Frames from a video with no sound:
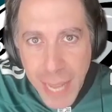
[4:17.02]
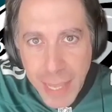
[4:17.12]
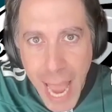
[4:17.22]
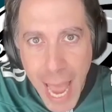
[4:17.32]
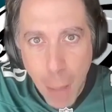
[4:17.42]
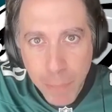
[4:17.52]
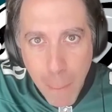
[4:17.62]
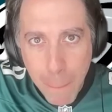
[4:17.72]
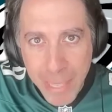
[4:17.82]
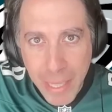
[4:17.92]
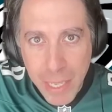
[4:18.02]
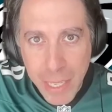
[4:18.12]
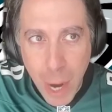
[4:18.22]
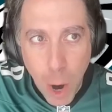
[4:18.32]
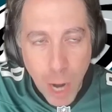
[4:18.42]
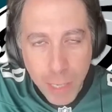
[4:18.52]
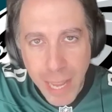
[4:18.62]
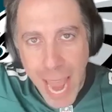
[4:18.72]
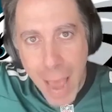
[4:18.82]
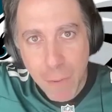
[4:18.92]
refs had to help them beat the
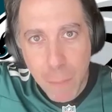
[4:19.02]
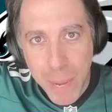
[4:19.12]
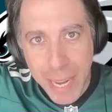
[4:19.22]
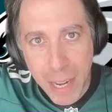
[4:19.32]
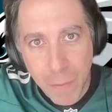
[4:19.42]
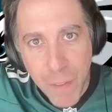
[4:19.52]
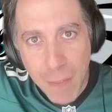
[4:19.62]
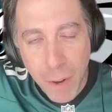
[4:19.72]
Seahawks. They haven't beaten a